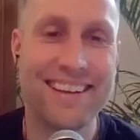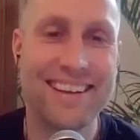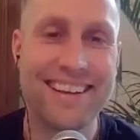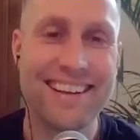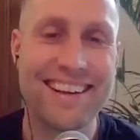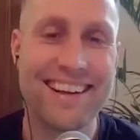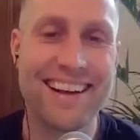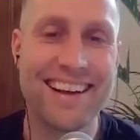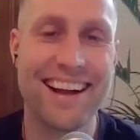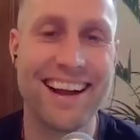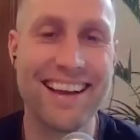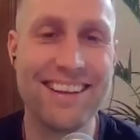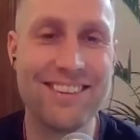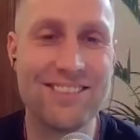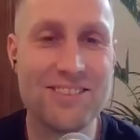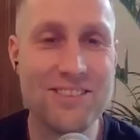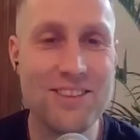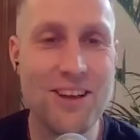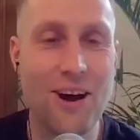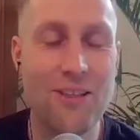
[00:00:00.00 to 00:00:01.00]
not,
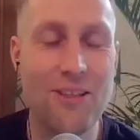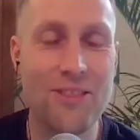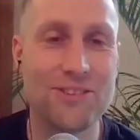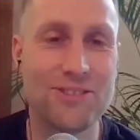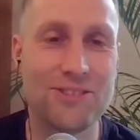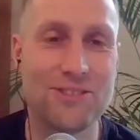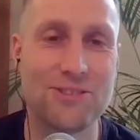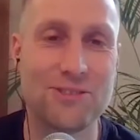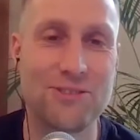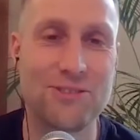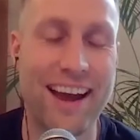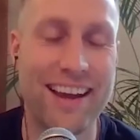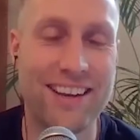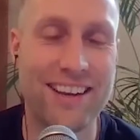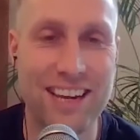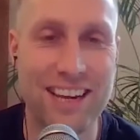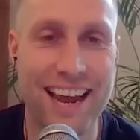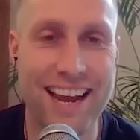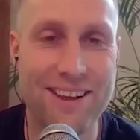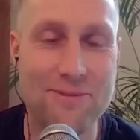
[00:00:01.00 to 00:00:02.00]
It's not the
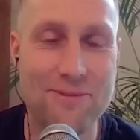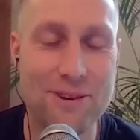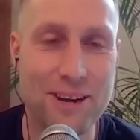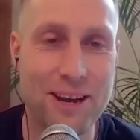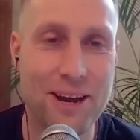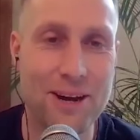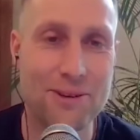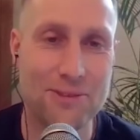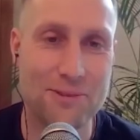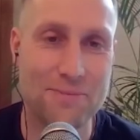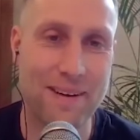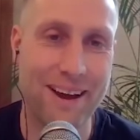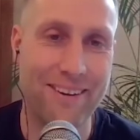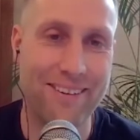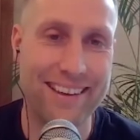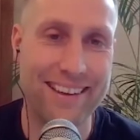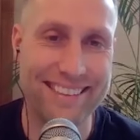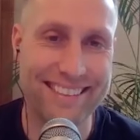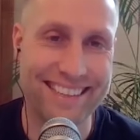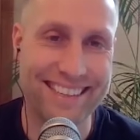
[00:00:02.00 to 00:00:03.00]
strategy anyone goes
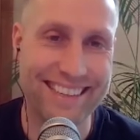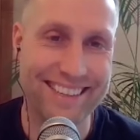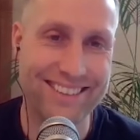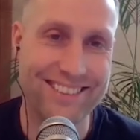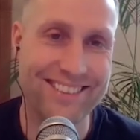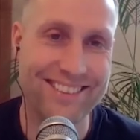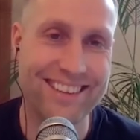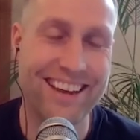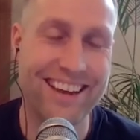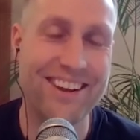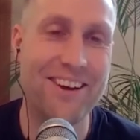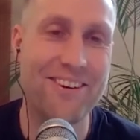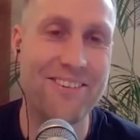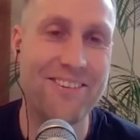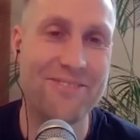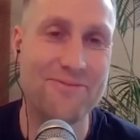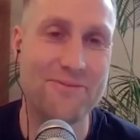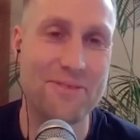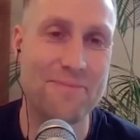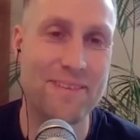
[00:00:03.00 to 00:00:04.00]
about, is it? Because I
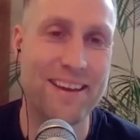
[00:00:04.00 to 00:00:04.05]
know.